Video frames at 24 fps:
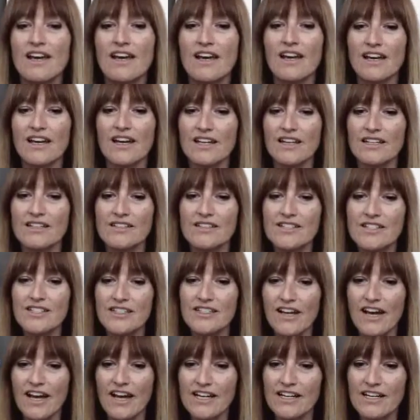And
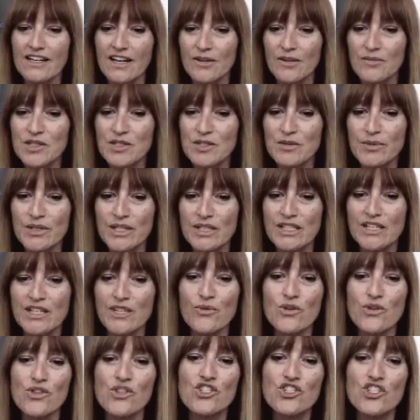tonight I'm speaking
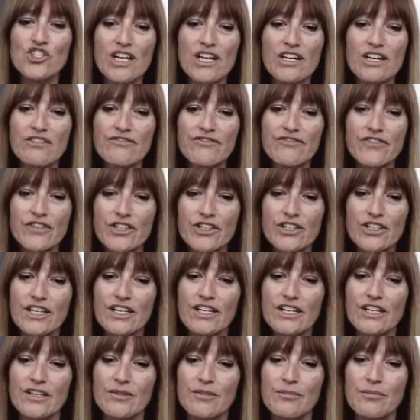with Jennifer
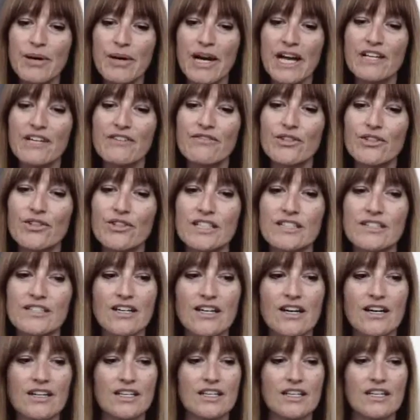in Pikeville,
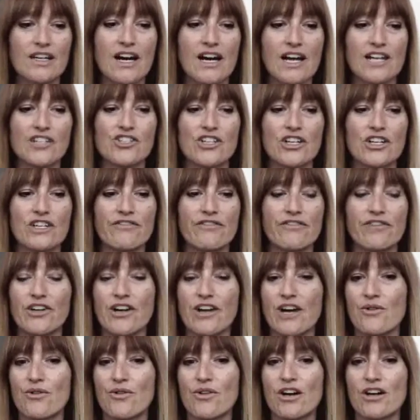Kentucky. Hi, Jennifer.
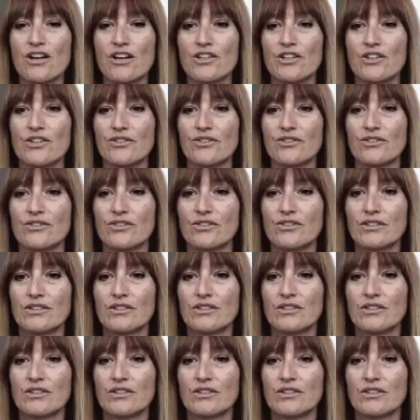How are you?